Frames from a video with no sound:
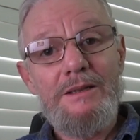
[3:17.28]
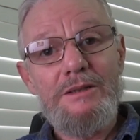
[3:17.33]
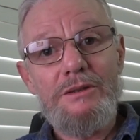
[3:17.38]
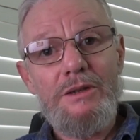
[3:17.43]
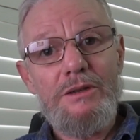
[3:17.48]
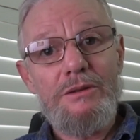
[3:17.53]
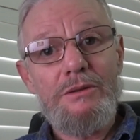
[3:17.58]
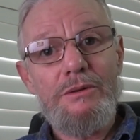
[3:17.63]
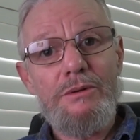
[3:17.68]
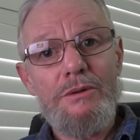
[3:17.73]

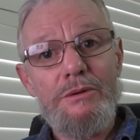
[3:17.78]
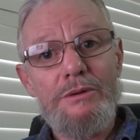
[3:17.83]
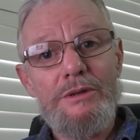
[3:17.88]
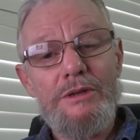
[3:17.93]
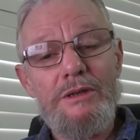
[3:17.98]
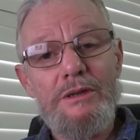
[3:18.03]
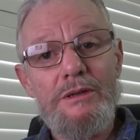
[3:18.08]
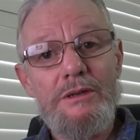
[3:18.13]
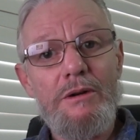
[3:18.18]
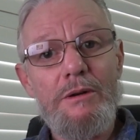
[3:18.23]

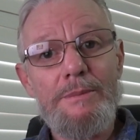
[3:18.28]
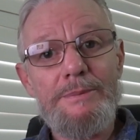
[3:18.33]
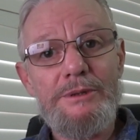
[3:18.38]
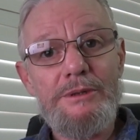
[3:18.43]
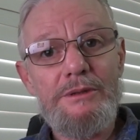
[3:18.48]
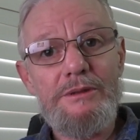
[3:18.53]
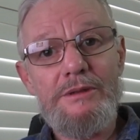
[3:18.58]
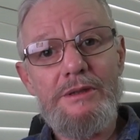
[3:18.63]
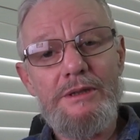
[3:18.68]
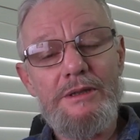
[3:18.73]
so-called
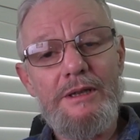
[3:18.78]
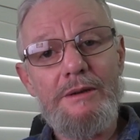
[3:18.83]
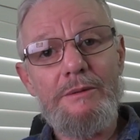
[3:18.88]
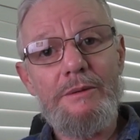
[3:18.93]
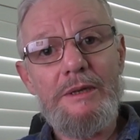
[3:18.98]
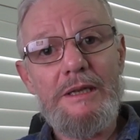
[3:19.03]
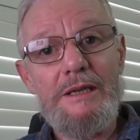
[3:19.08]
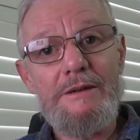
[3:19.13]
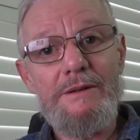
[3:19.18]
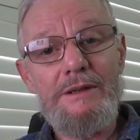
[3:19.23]
options
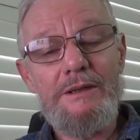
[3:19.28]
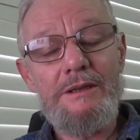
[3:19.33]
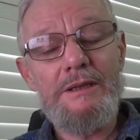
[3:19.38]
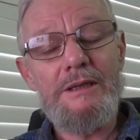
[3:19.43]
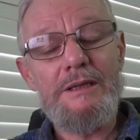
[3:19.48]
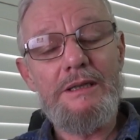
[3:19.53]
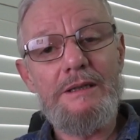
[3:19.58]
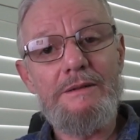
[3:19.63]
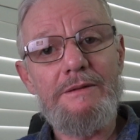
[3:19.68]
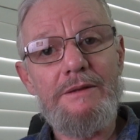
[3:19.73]
that we're given,
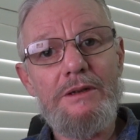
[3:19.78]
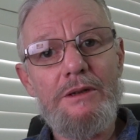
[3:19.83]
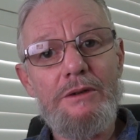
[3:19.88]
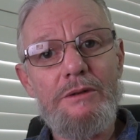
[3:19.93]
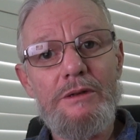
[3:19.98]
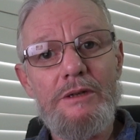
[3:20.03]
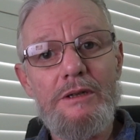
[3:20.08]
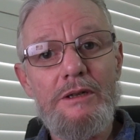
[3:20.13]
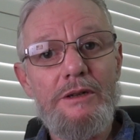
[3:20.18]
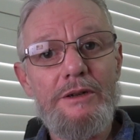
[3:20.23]
even
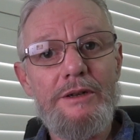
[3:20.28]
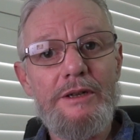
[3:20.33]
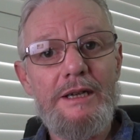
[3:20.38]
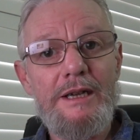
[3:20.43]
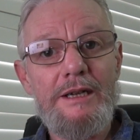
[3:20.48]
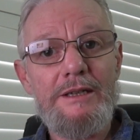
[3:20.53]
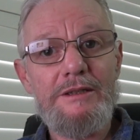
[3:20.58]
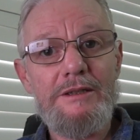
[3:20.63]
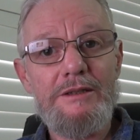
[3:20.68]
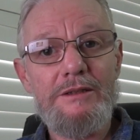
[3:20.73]
though in a lot of
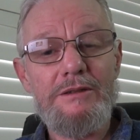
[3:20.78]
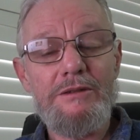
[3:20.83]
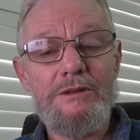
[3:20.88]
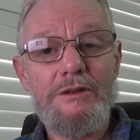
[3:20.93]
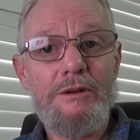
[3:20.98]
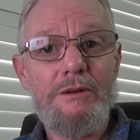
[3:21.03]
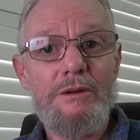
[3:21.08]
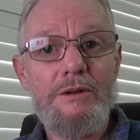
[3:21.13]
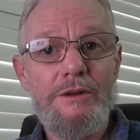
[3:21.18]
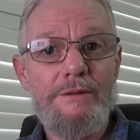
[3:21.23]
cases, I
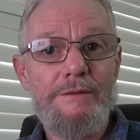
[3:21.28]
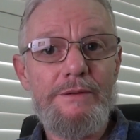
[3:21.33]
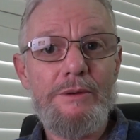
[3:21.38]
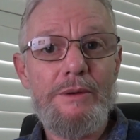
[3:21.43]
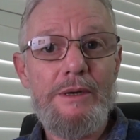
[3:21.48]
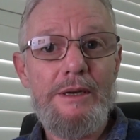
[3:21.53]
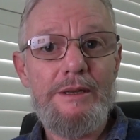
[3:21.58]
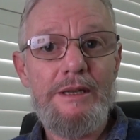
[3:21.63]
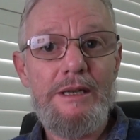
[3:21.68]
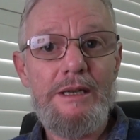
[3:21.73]
know a lot of
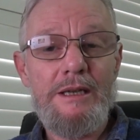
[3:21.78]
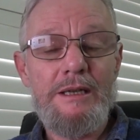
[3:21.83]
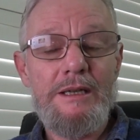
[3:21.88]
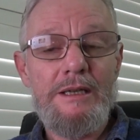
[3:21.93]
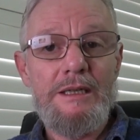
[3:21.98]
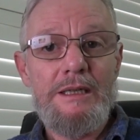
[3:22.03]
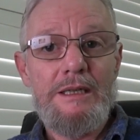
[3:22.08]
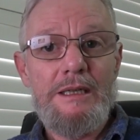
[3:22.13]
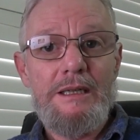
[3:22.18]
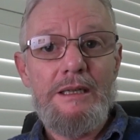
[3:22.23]
you out there
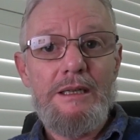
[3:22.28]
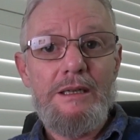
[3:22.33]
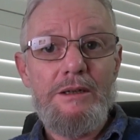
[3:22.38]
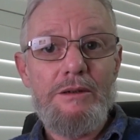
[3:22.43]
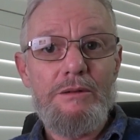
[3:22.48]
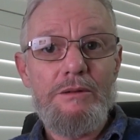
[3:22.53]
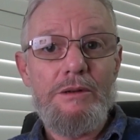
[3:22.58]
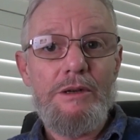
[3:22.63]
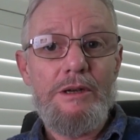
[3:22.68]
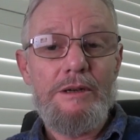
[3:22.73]

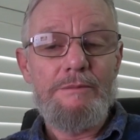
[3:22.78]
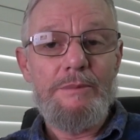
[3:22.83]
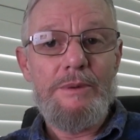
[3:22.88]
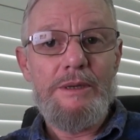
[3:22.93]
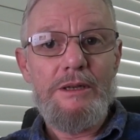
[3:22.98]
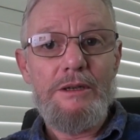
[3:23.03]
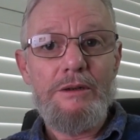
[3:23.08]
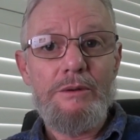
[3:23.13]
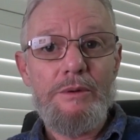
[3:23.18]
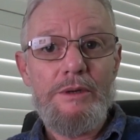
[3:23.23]
who have
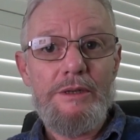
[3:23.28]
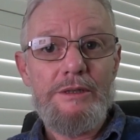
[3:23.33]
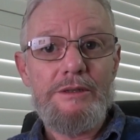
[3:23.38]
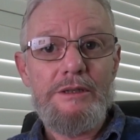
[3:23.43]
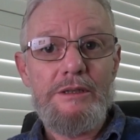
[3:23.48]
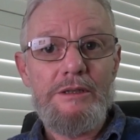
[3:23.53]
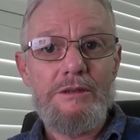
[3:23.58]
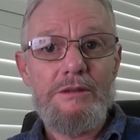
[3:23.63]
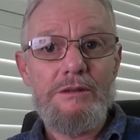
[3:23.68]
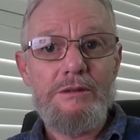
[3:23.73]
been
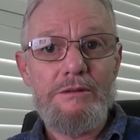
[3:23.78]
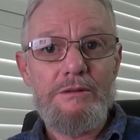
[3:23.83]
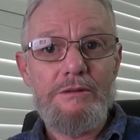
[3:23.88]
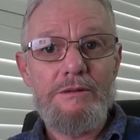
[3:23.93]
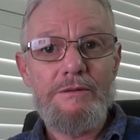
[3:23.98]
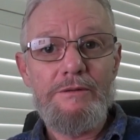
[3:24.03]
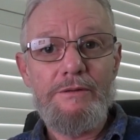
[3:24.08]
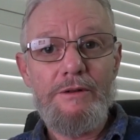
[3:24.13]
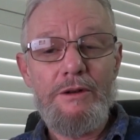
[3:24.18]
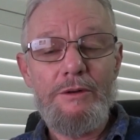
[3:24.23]
coerced into
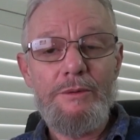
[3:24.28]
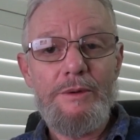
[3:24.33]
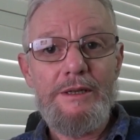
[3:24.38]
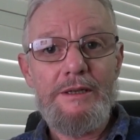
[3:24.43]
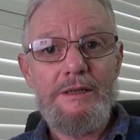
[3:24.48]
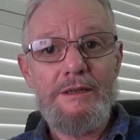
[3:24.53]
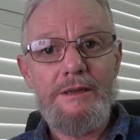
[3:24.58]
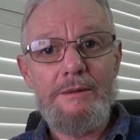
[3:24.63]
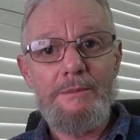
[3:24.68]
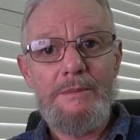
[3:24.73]

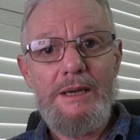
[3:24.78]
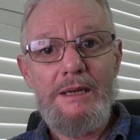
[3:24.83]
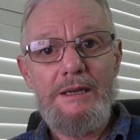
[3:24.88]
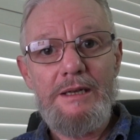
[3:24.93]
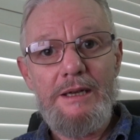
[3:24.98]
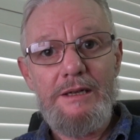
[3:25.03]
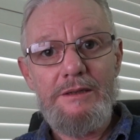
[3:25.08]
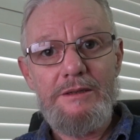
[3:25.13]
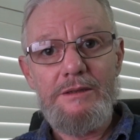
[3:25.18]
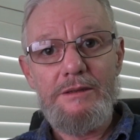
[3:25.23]
following the
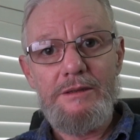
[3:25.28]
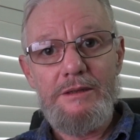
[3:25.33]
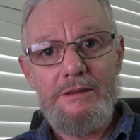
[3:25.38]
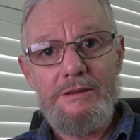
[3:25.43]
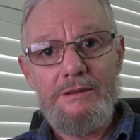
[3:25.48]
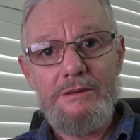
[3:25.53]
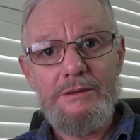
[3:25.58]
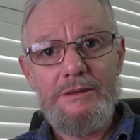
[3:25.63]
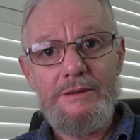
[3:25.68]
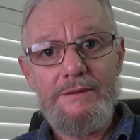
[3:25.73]
mandates and
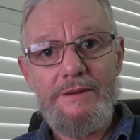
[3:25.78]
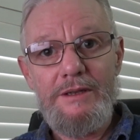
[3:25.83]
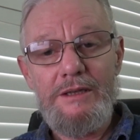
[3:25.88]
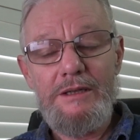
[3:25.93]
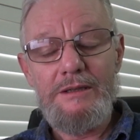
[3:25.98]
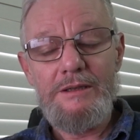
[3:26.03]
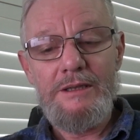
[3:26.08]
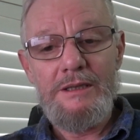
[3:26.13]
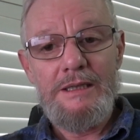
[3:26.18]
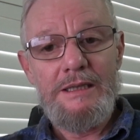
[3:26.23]
these sorts of
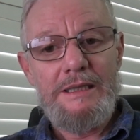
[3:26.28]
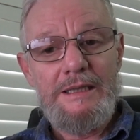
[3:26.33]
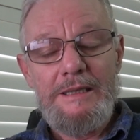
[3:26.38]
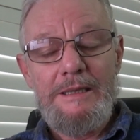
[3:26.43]
things.